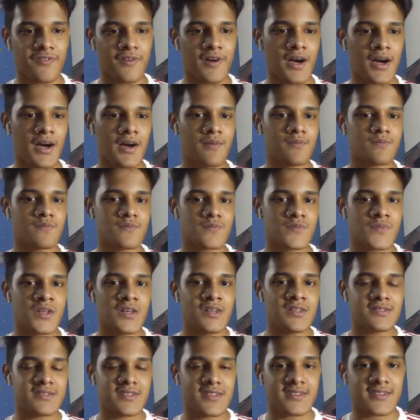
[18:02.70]
a
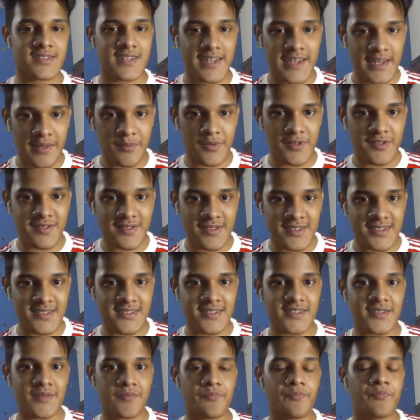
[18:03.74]
sustainable
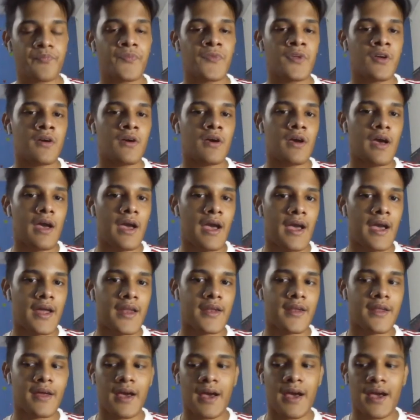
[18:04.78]
system,
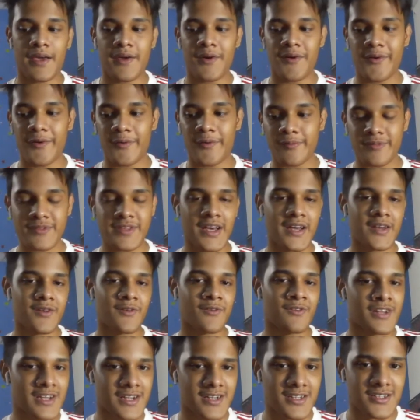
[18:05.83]
and I hope that
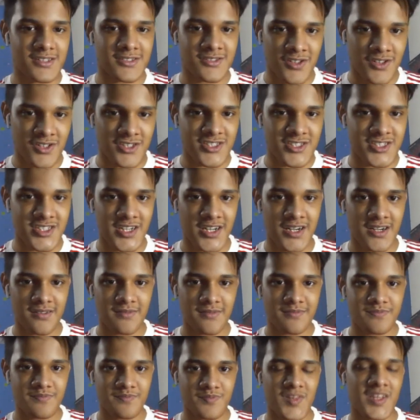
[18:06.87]
Ole Gunnar Solskjaer
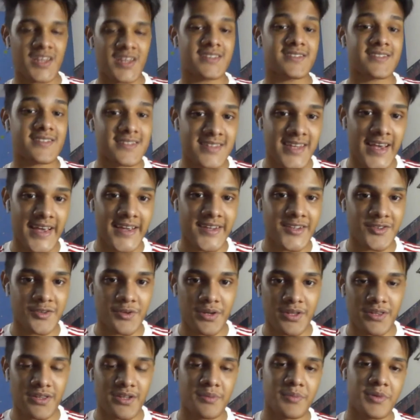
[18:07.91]
gets his act
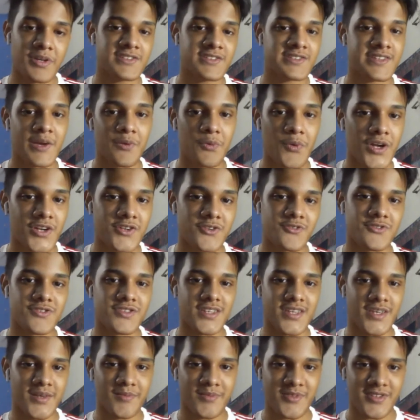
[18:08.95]
together because I want to see
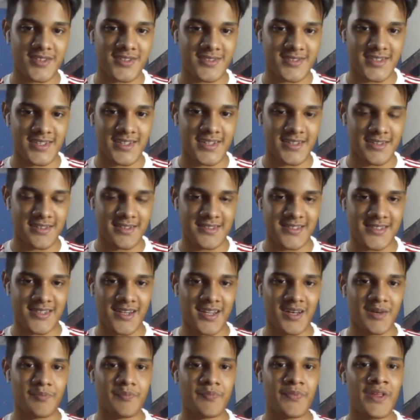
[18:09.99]
him succeed at this
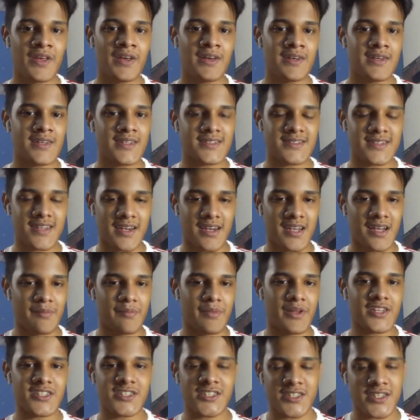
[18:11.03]
club. He's a club
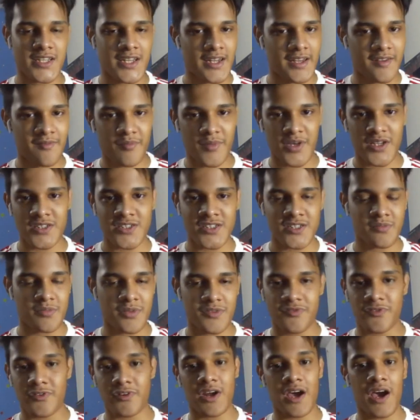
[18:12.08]
legend, and I've mentioned
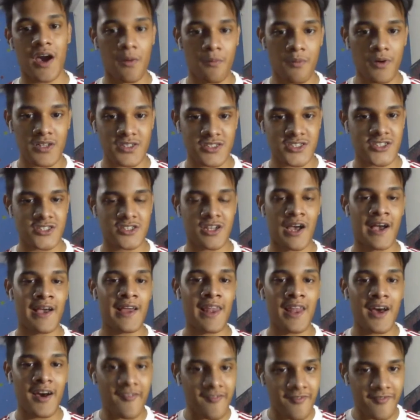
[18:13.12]
before how much I
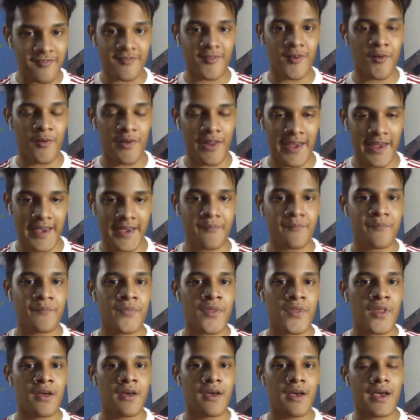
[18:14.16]
love Ole,
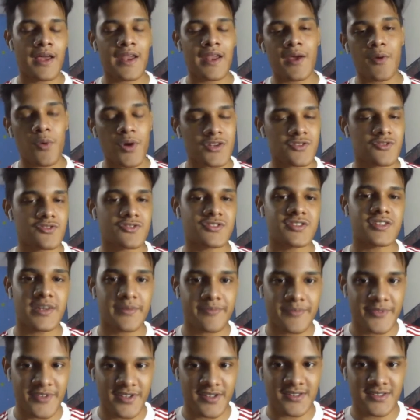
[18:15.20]
and I want to see him
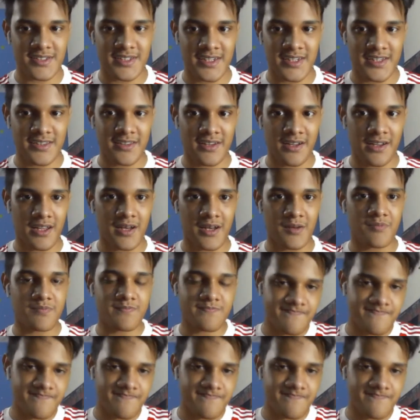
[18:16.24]
succeed at the club.